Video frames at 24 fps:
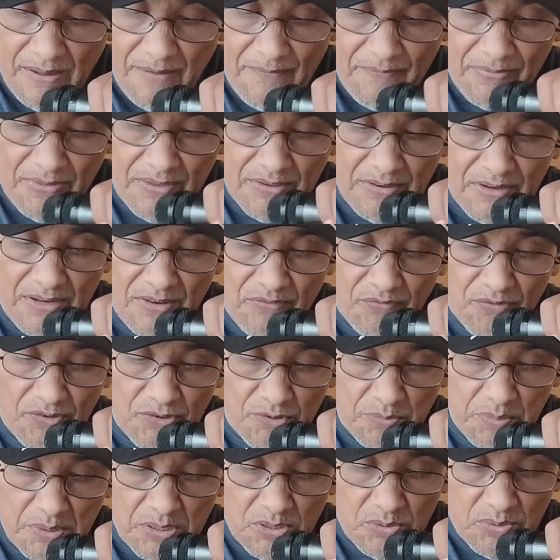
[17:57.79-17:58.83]
the
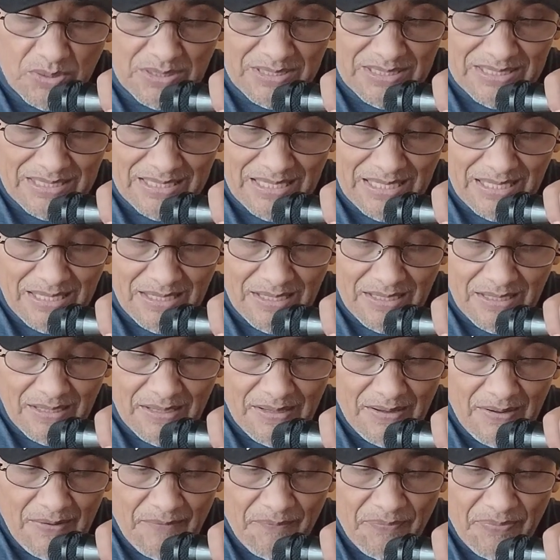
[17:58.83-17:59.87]
difference between seeing
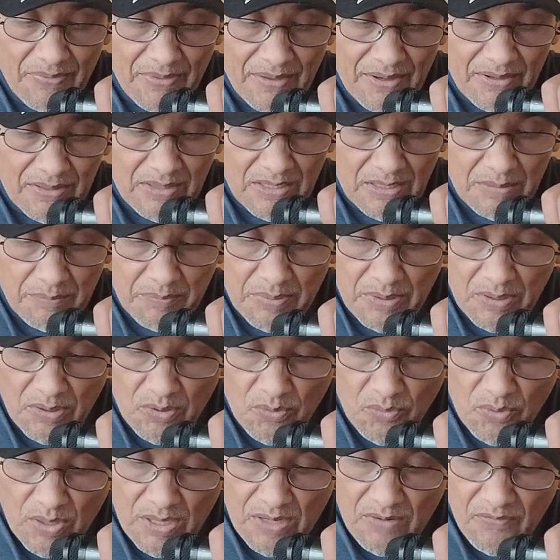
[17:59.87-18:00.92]
nothing but
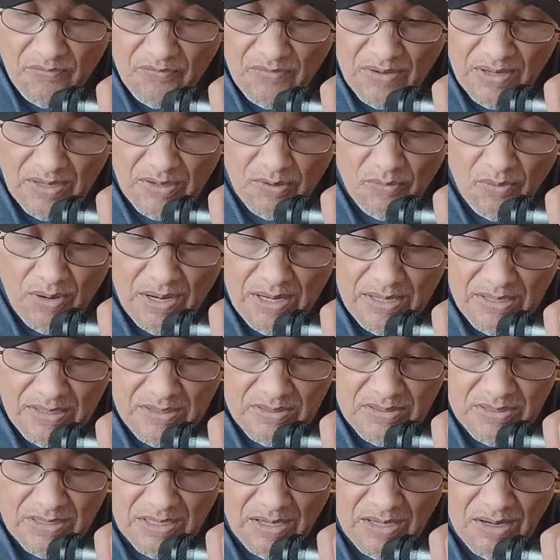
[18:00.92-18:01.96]
grief and grayness in